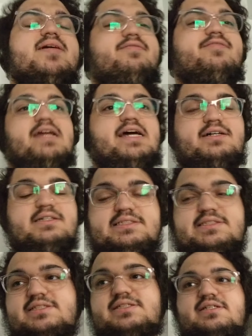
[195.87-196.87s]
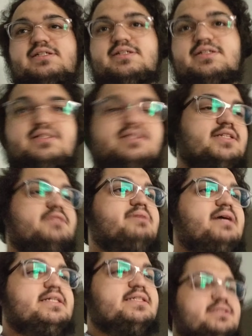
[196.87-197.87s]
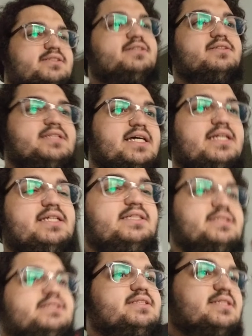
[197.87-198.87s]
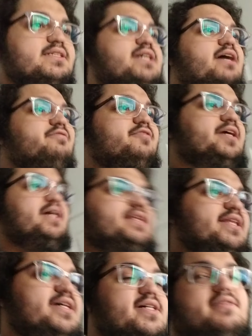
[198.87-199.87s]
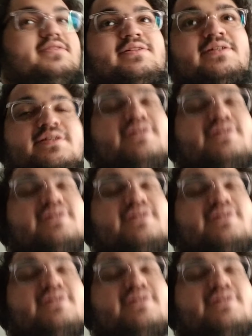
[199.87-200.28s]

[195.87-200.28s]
Medford house. This probably been told that, and he's just discovering it now.